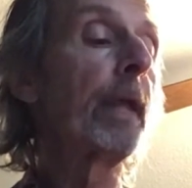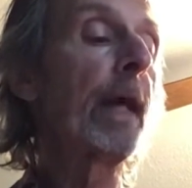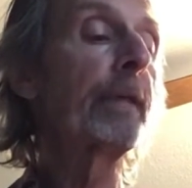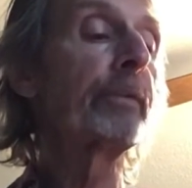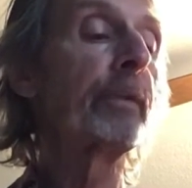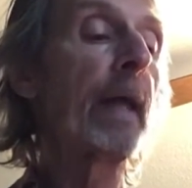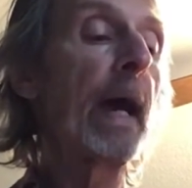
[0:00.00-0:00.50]

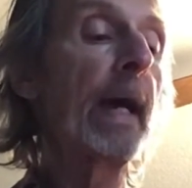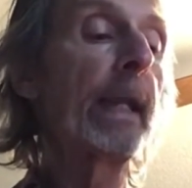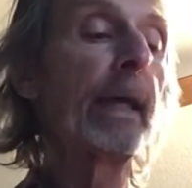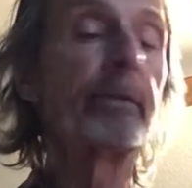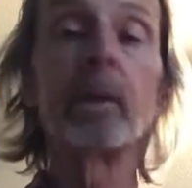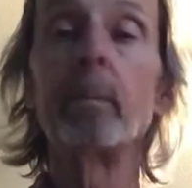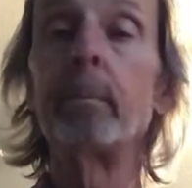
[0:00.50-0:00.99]
So that's
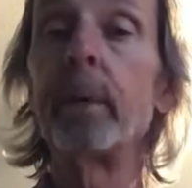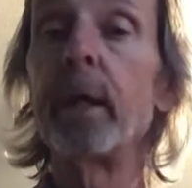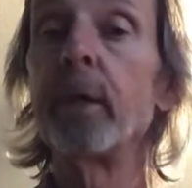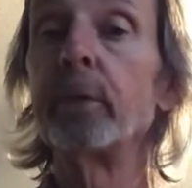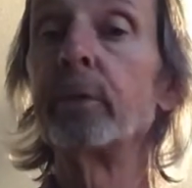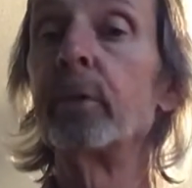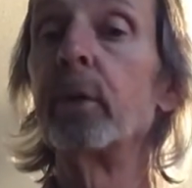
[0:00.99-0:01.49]
that as
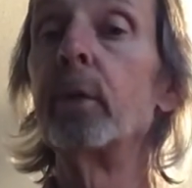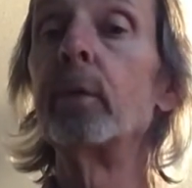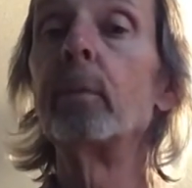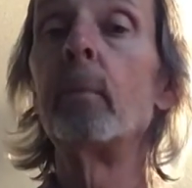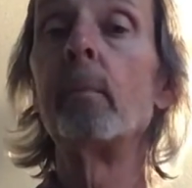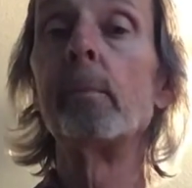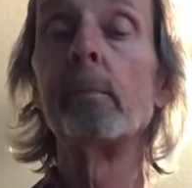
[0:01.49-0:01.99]

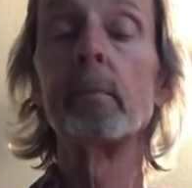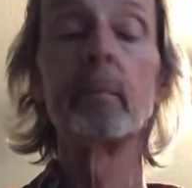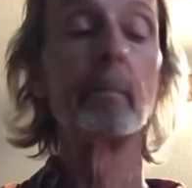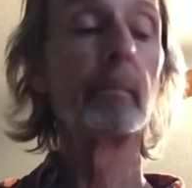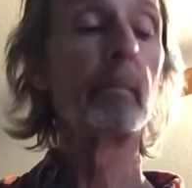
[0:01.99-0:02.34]
compared to